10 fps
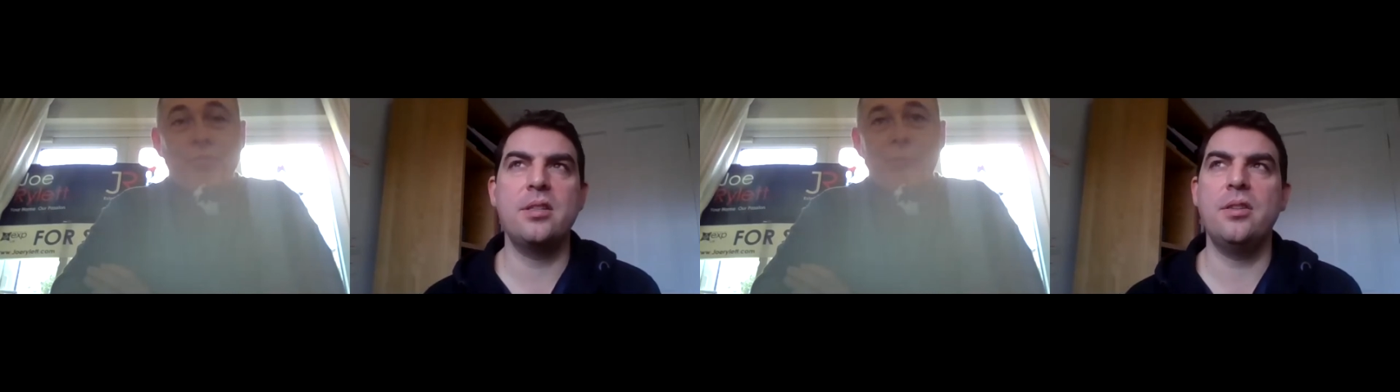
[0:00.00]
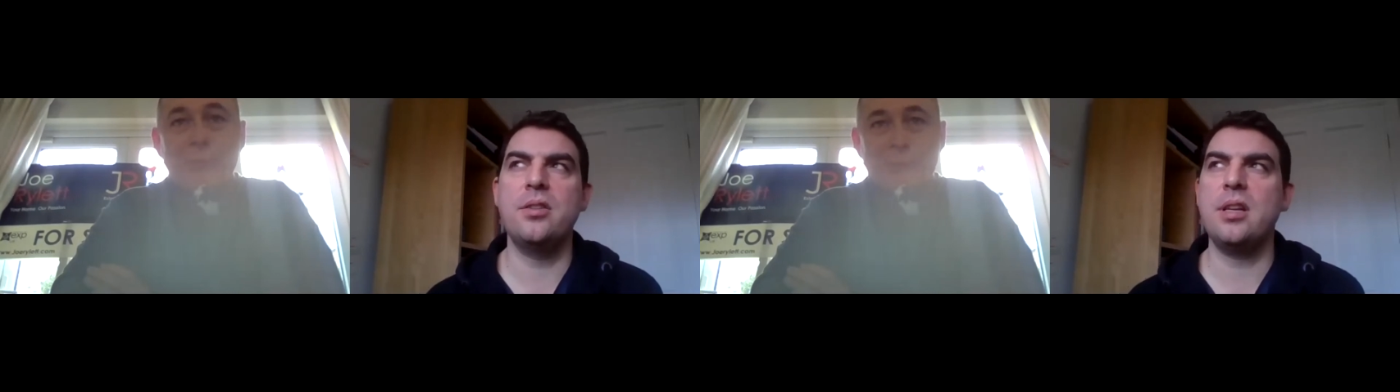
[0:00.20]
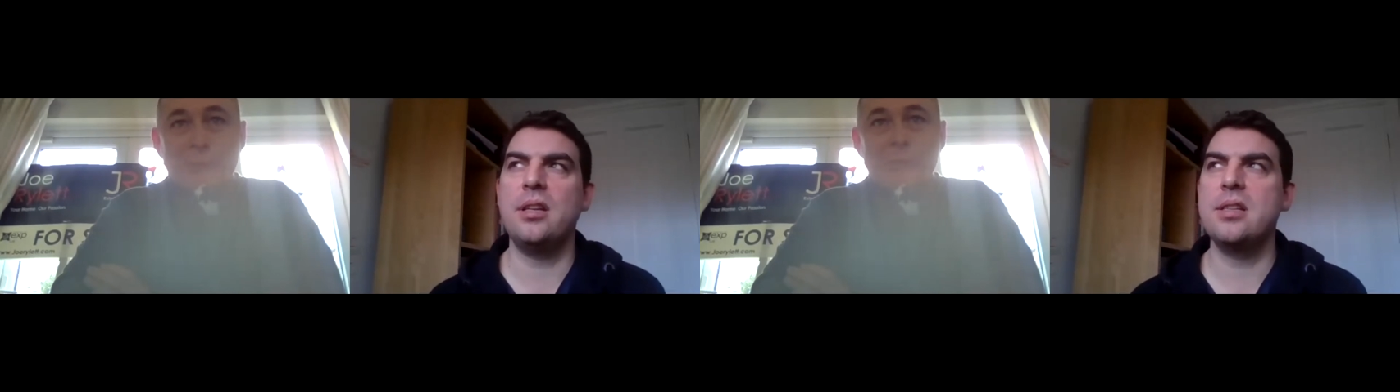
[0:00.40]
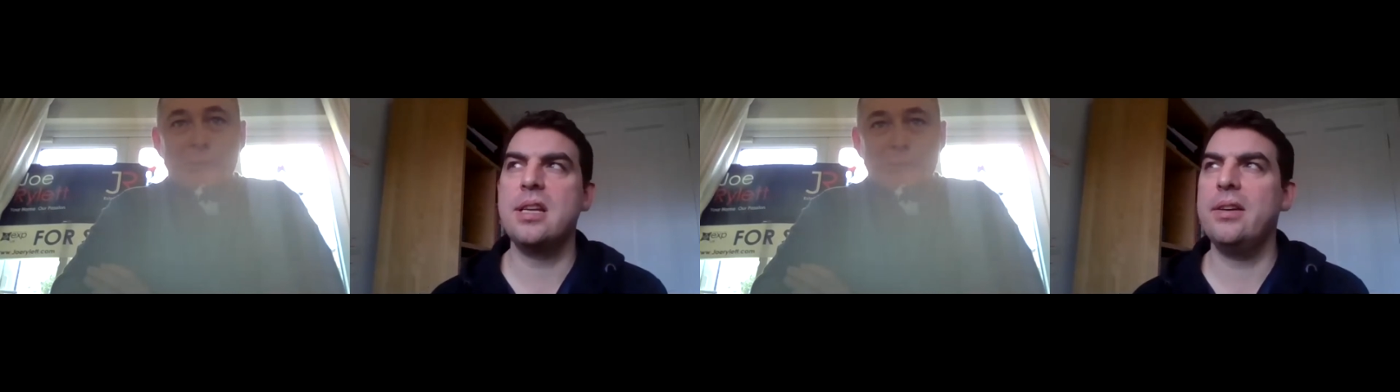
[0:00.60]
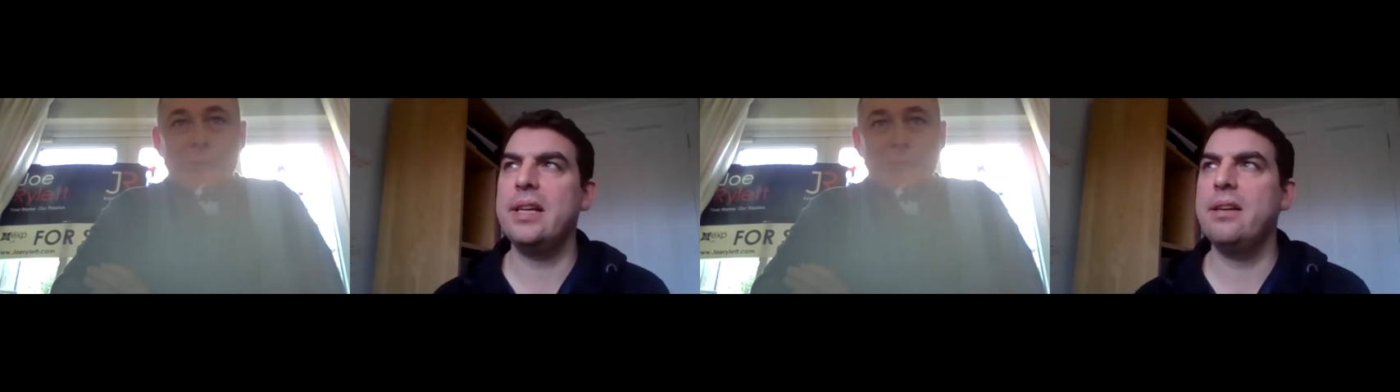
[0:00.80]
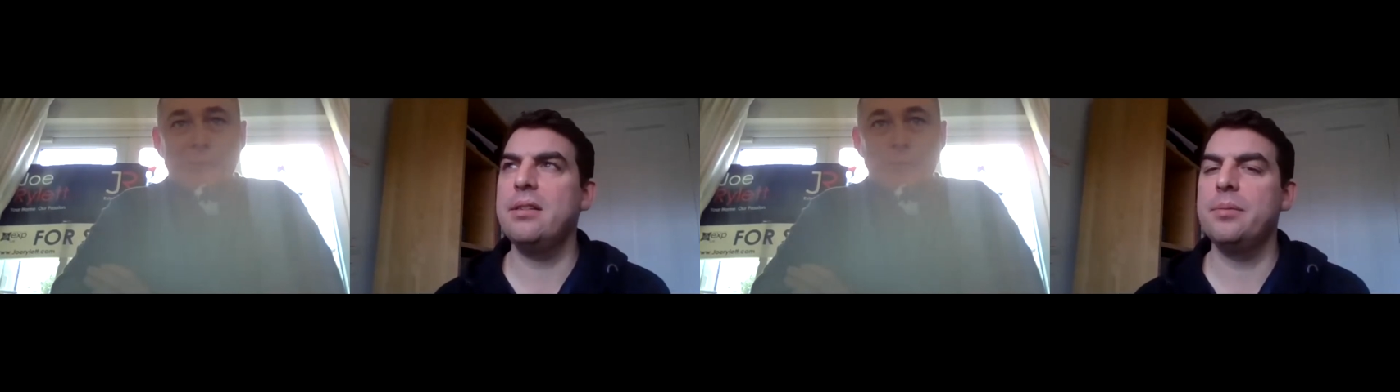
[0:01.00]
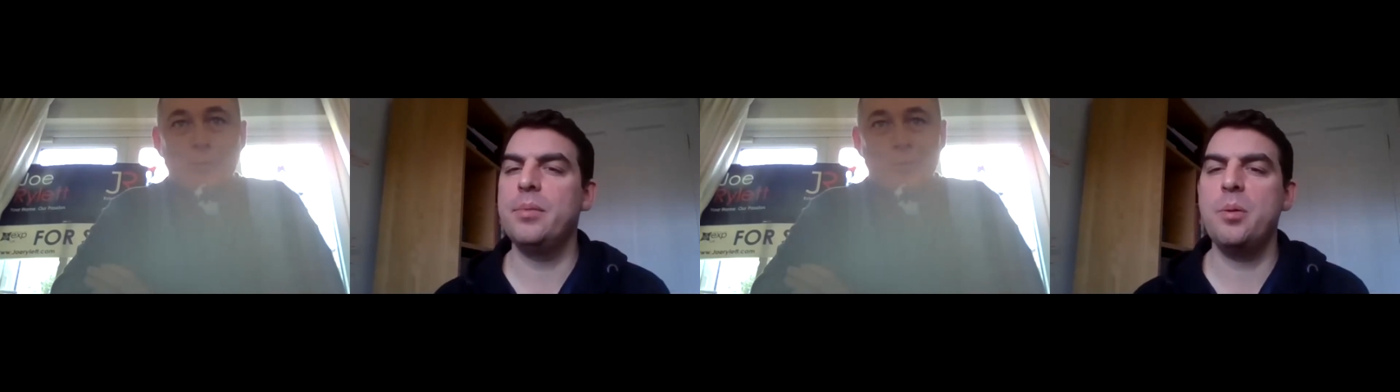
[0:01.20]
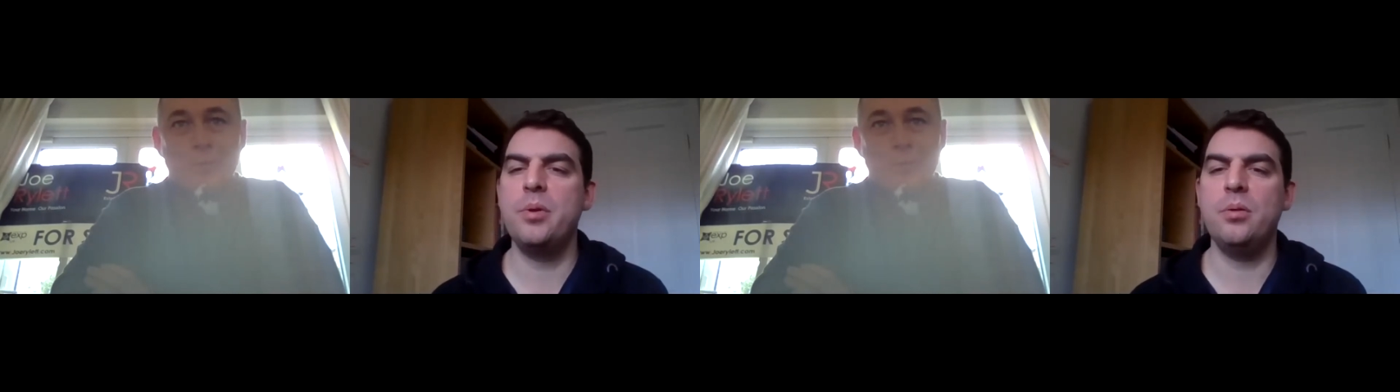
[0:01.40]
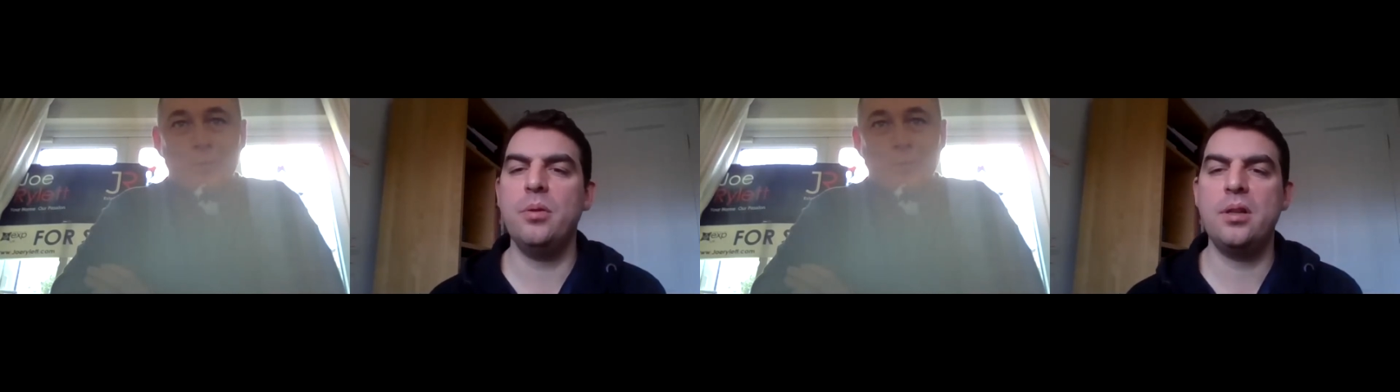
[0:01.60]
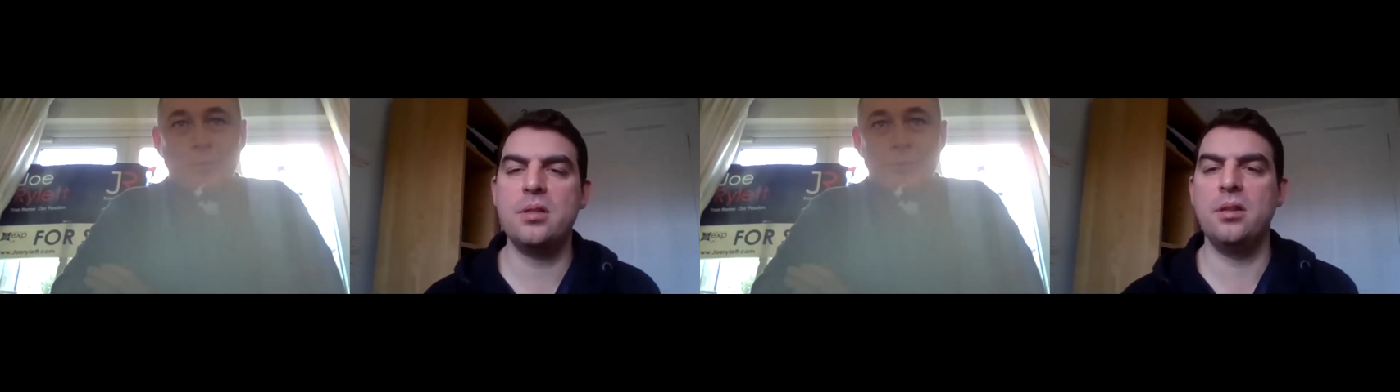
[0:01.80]
You know, the sun's out here at the moment,
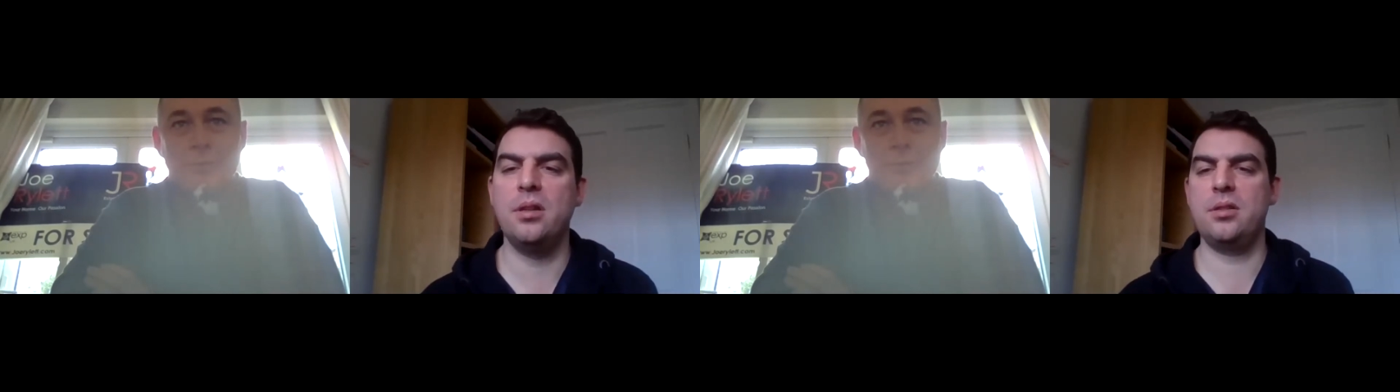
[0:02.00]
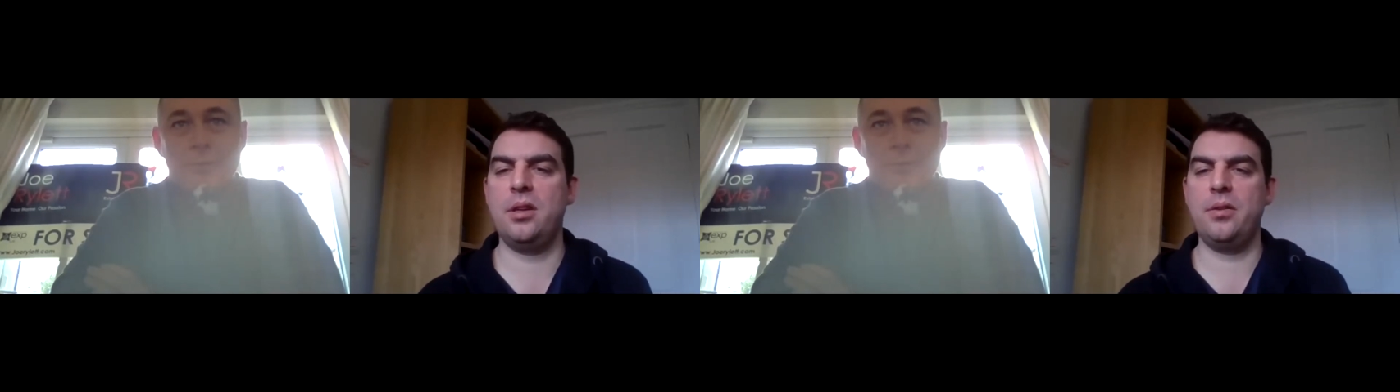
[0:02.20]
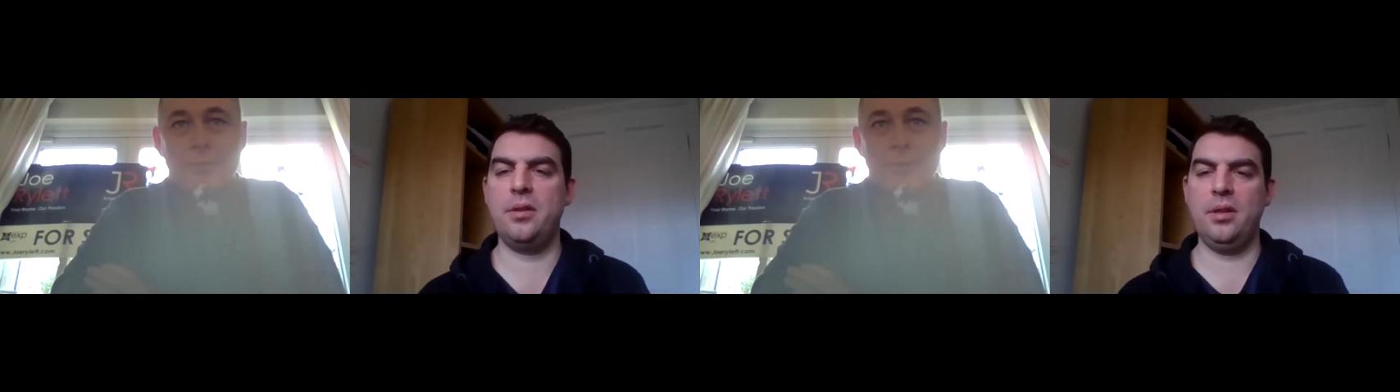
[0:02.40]
although it doesn't look so